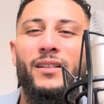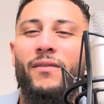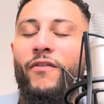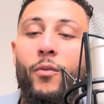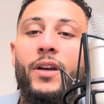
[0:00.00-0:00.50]

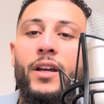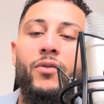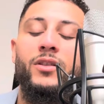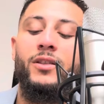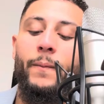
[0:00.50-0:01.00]
For me, it
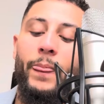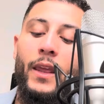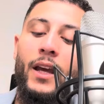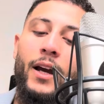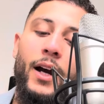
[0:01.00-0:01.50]
was,
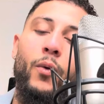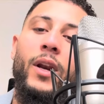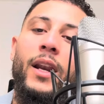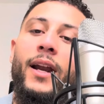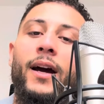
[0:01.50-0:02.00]
I want
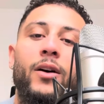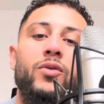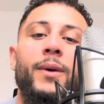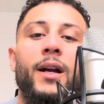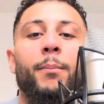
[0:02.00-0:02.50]
to learn how to
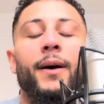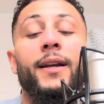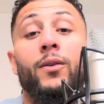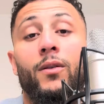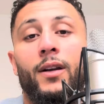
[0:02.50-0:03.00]
make money
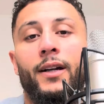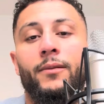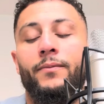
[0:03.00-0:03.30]
online.